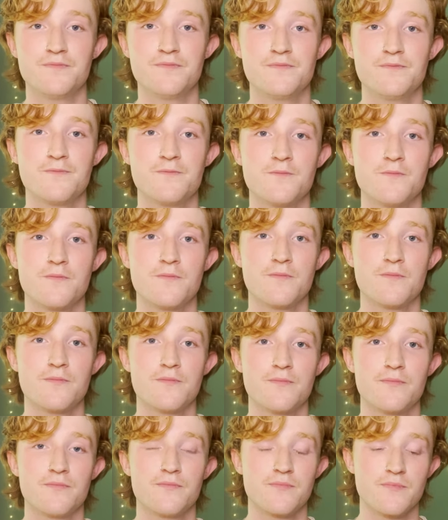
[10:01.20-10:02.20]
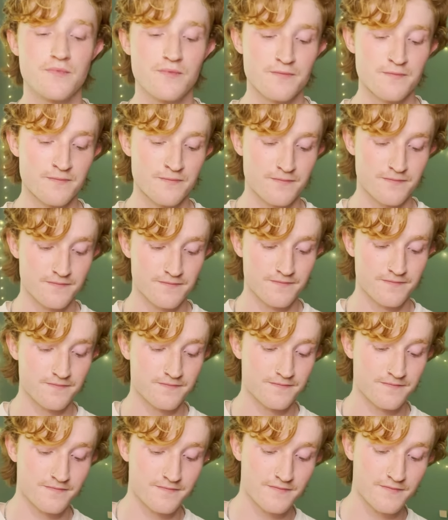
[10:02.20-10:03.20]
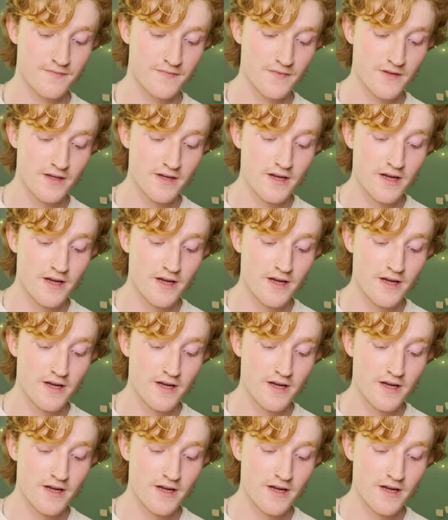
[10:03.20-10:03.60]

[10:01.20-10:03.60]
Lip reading: Nothing is said.